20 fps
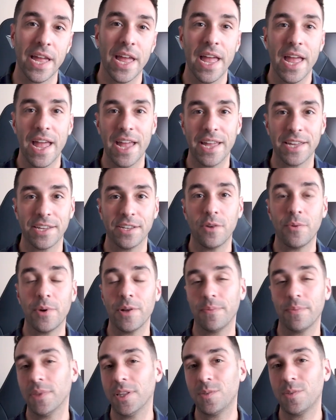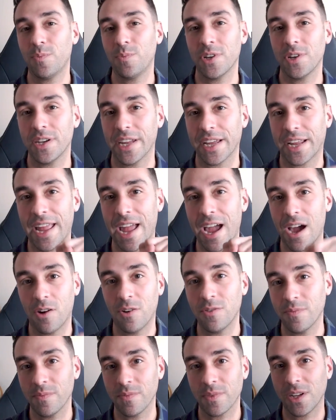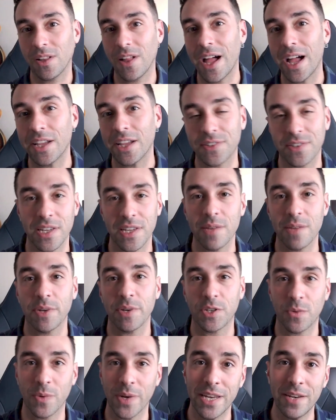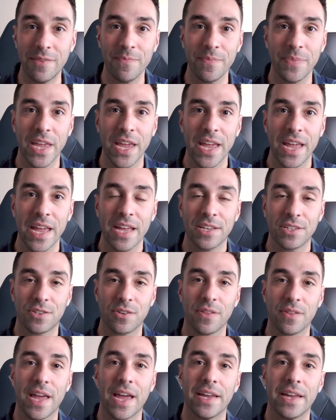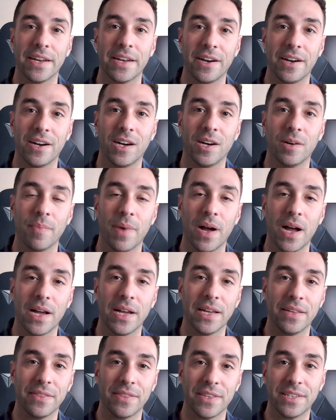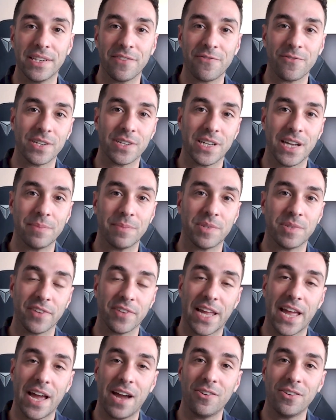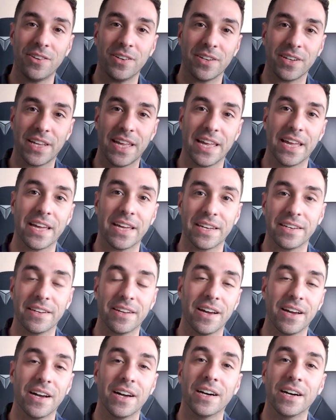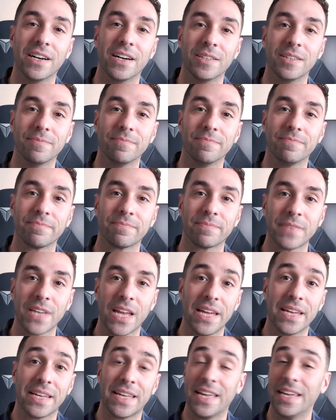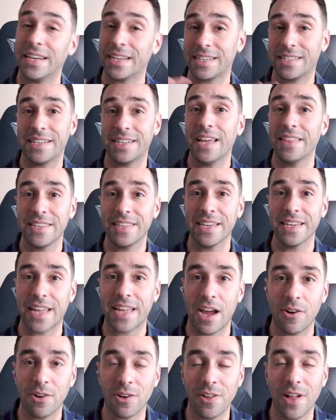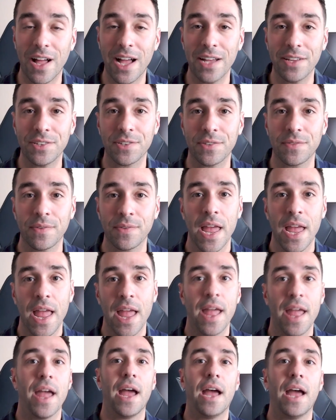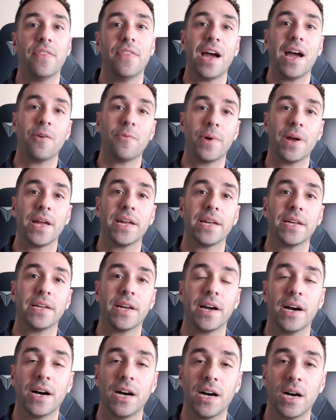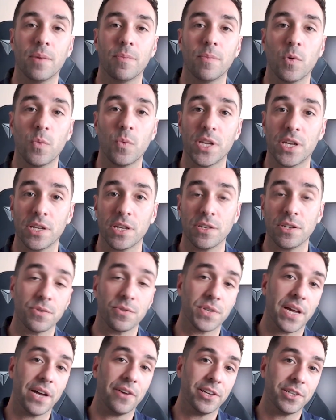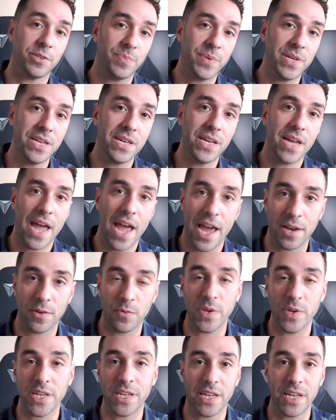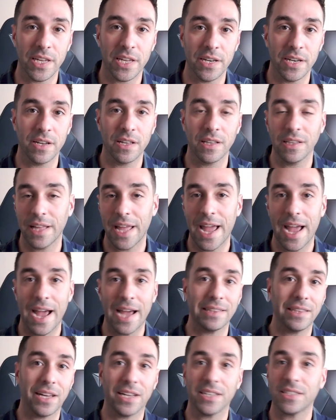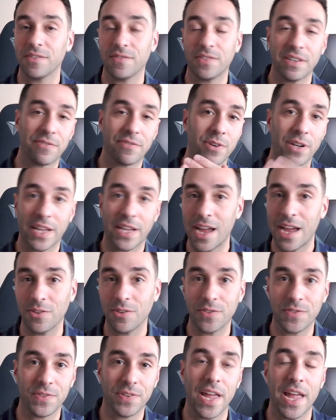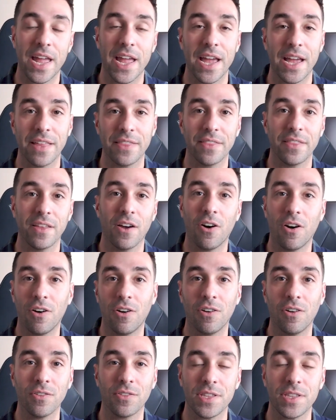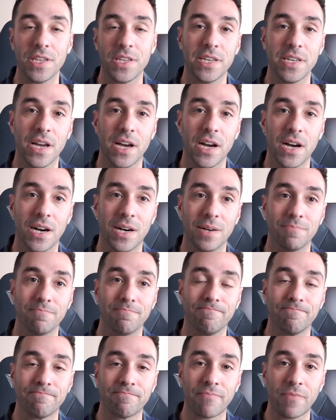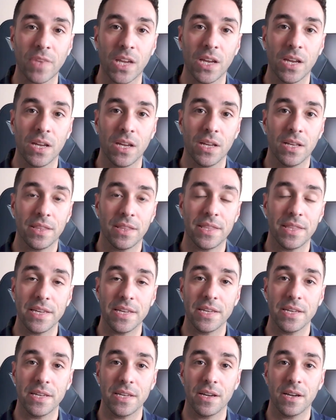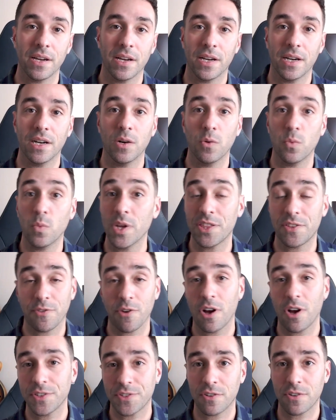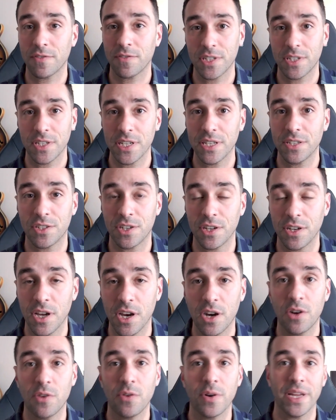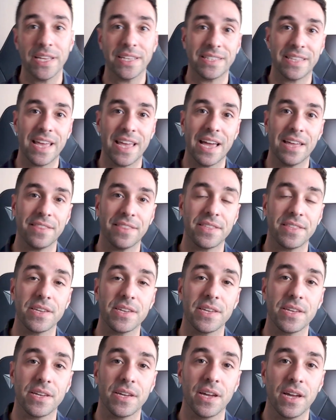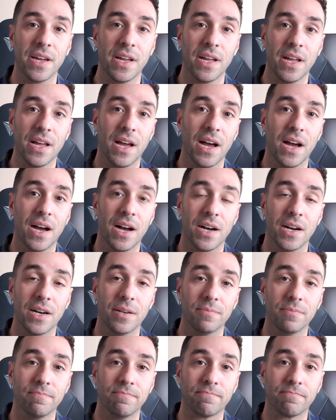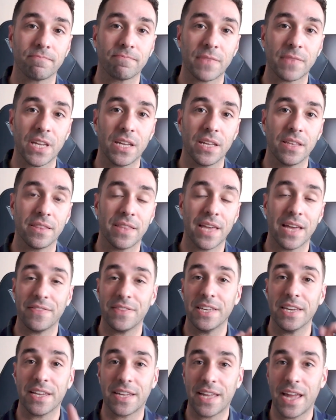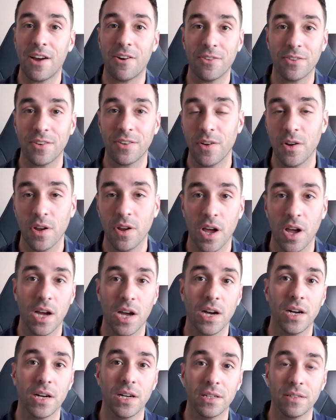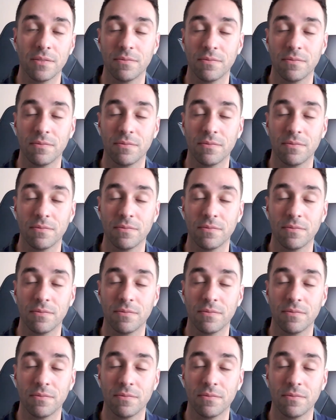hey, you know what? Let's put an account class in between so that um, the different types of account can, um, can extend the account class. And that way um, we can use LSP and we can add lots of different accounts and all the, um, the uh, withdraw service needs to know is that the, um, that the account uh,